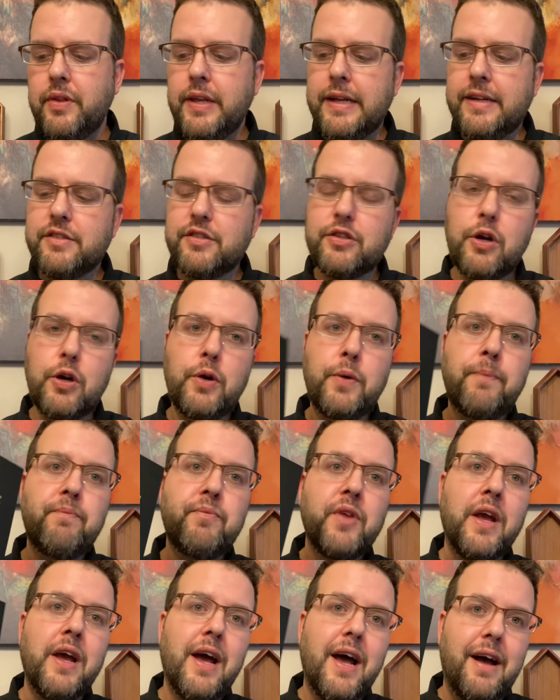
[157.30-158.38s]
So
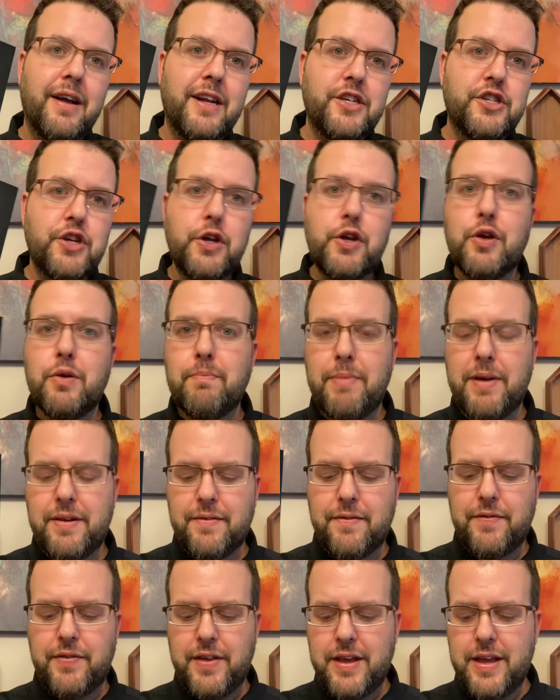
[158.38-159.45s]
I'm going to show you a bit
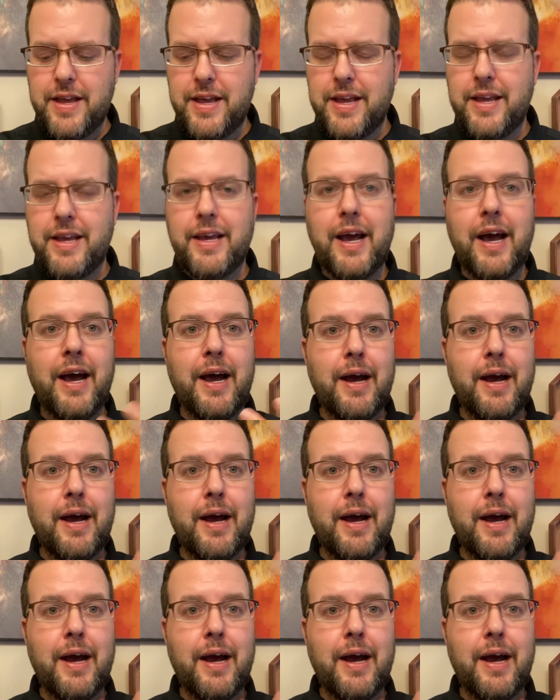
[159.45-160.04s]
of the